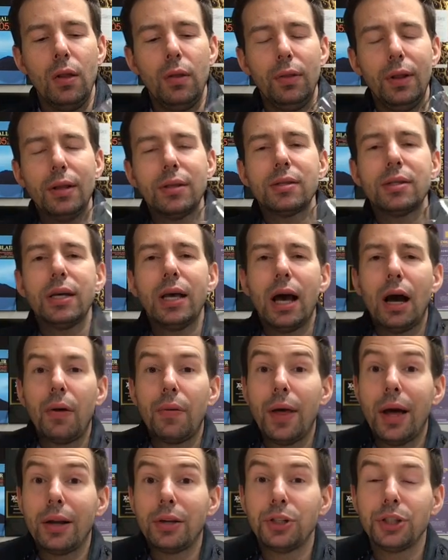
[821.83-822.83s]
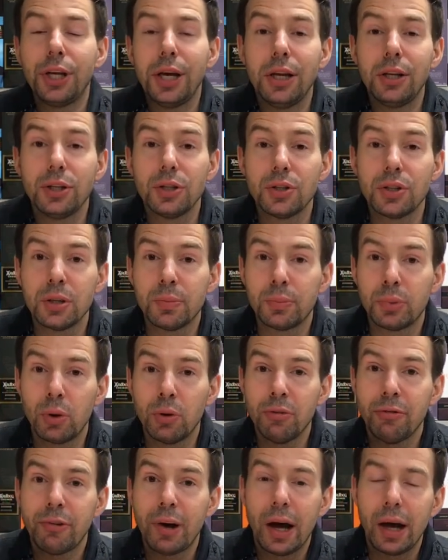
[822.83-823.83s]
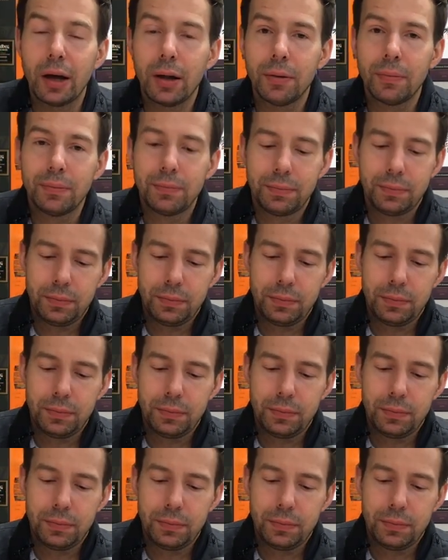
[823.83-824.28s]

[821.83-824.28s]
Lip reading: Let's see how that changes the profile.